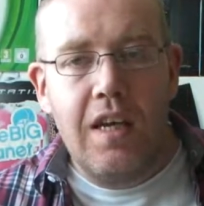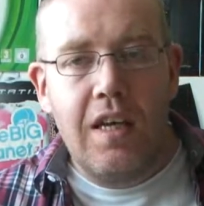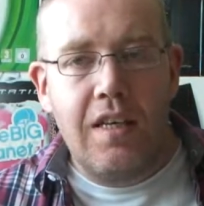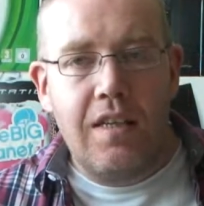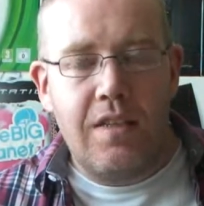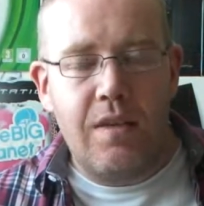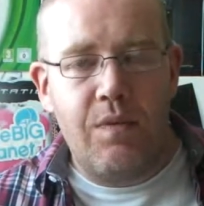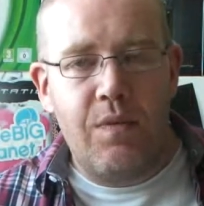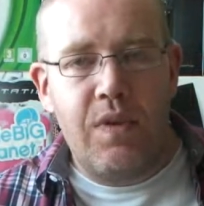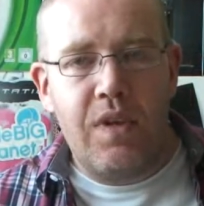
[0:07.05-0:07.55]

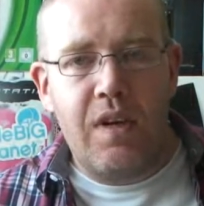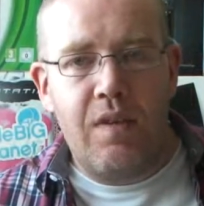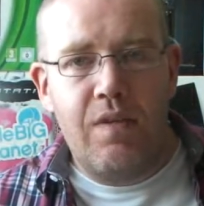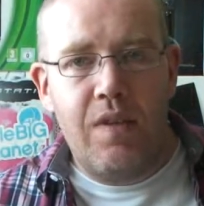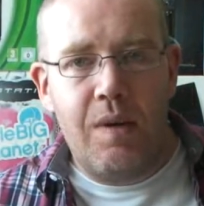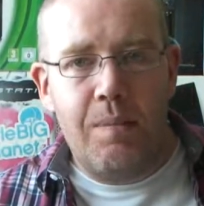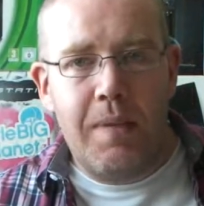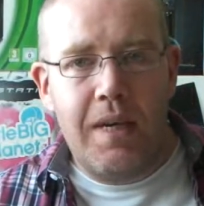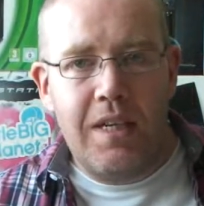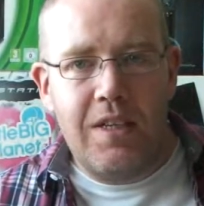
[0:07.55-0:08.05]
Something I've
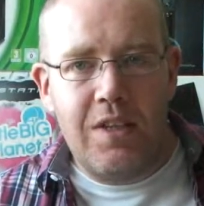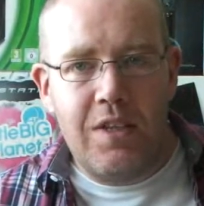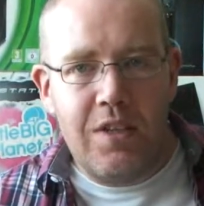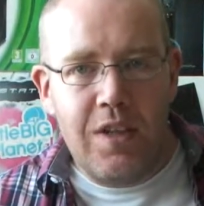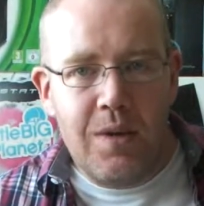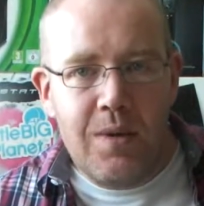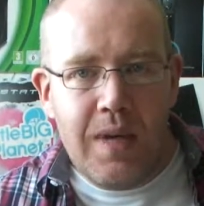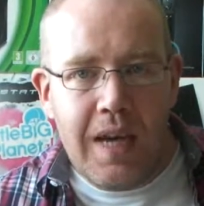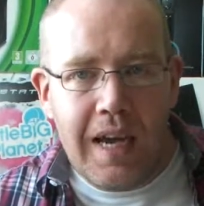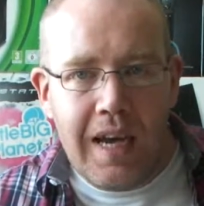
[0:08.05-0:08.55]
not managed to
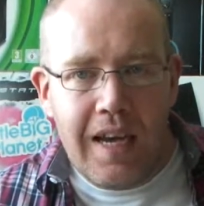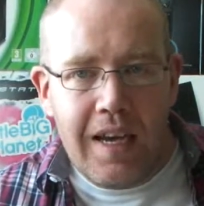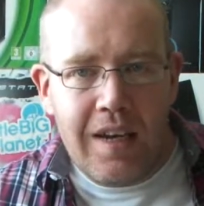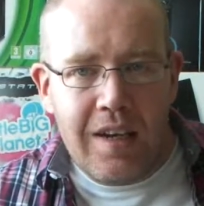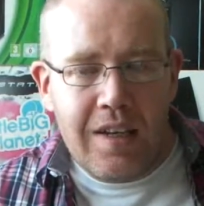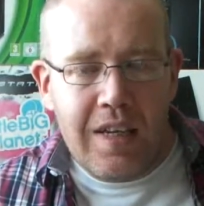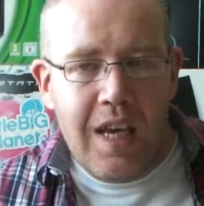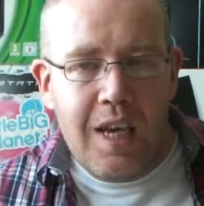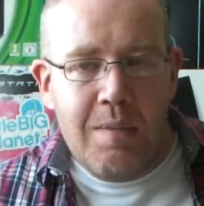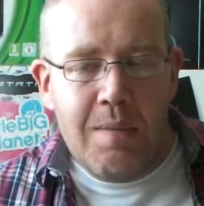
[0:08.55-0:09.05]
do yet and I
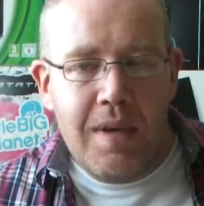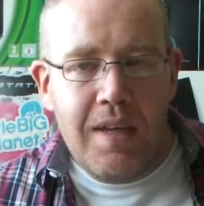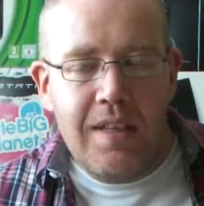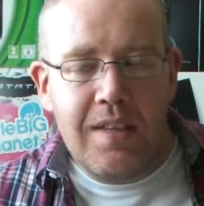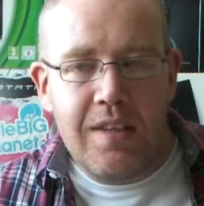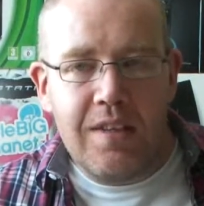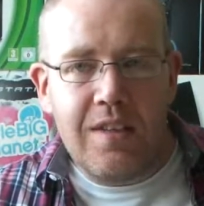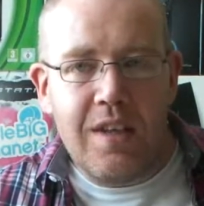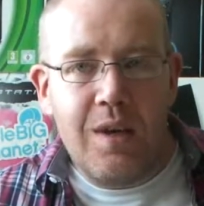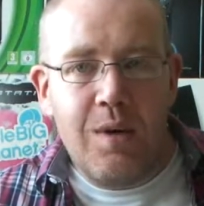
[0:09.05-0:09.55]
keep meaning
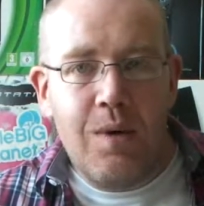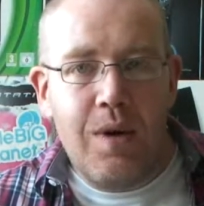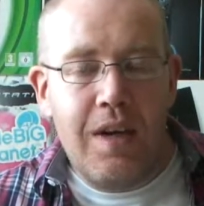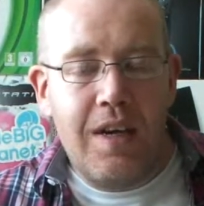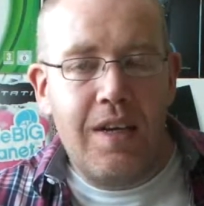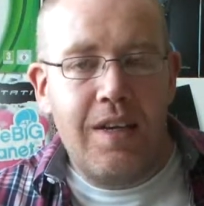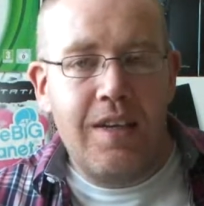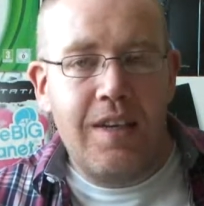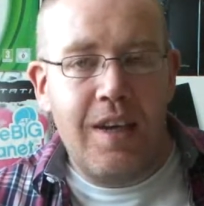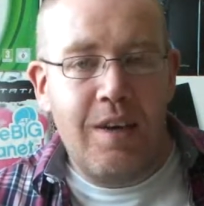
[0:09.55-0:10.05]
to do,
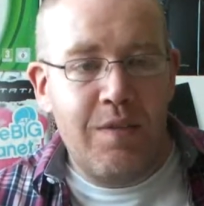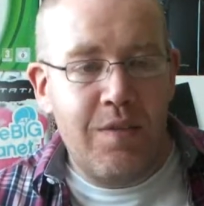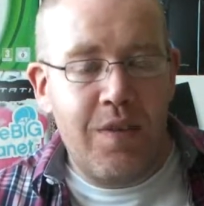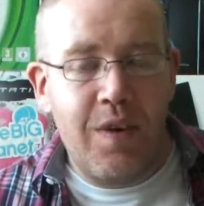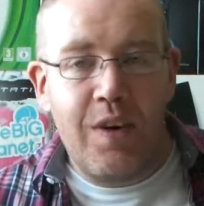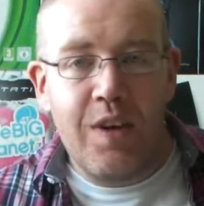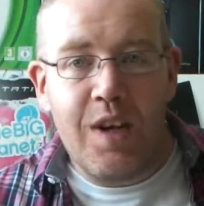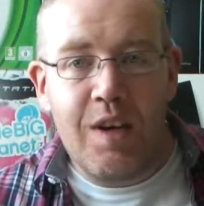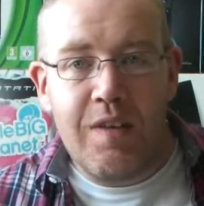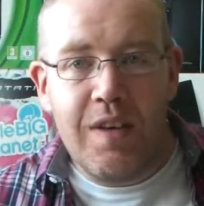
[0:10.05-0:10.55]
and I've
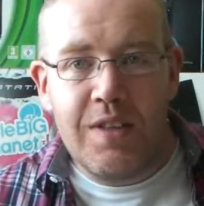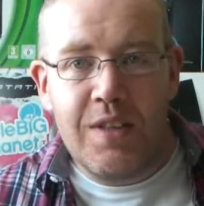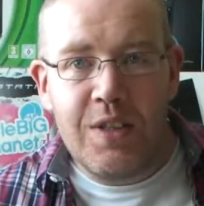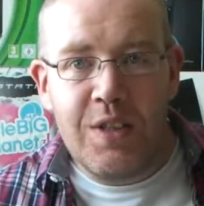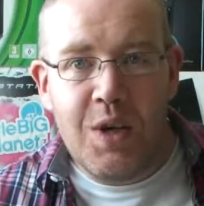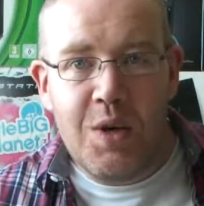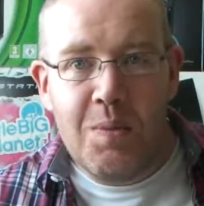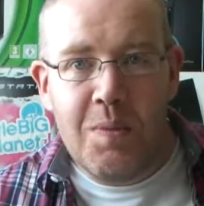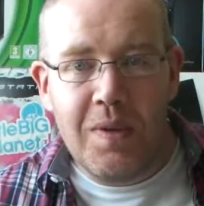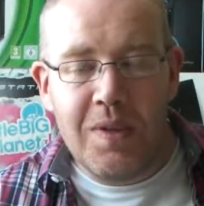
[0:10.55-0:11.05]
finally got around to
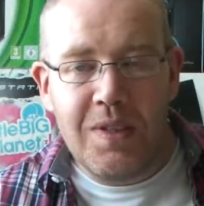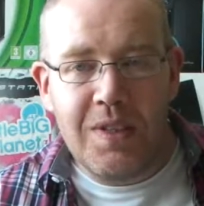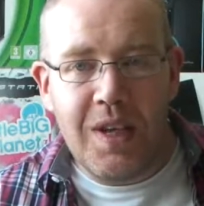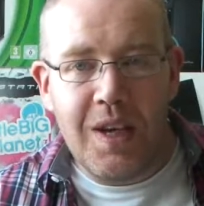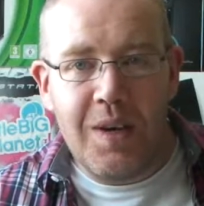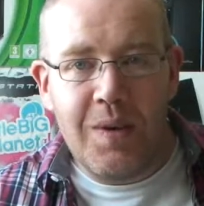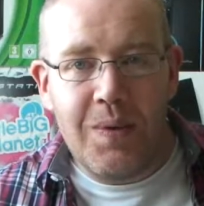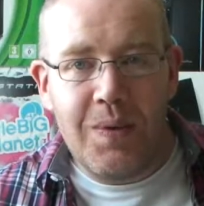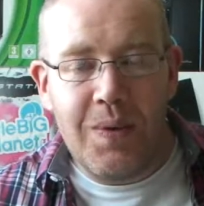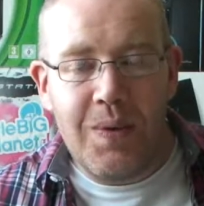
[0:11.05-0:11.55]
doing one,
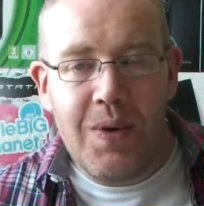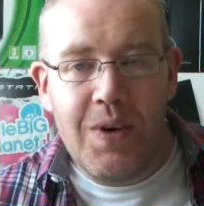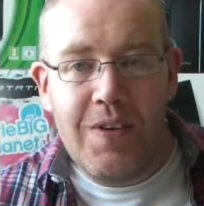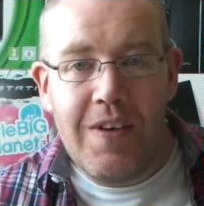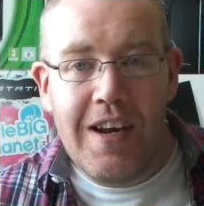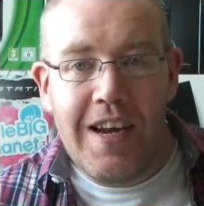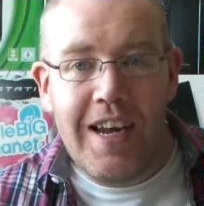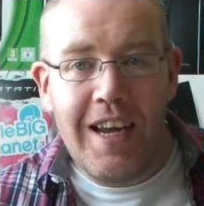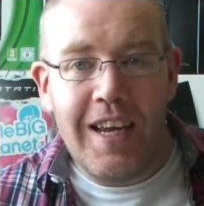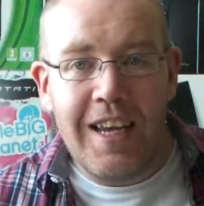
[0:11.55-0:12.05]
so
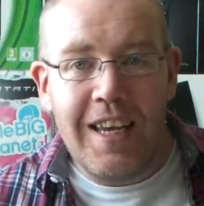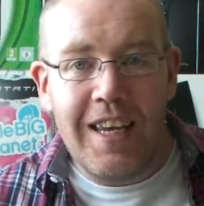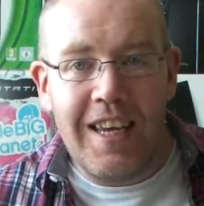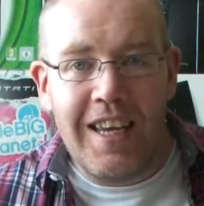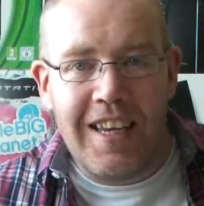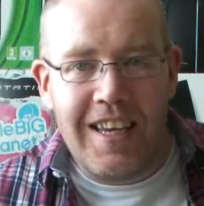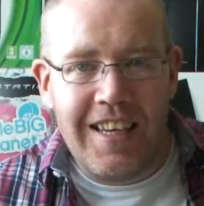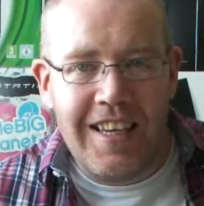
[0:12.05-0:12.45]
hooray!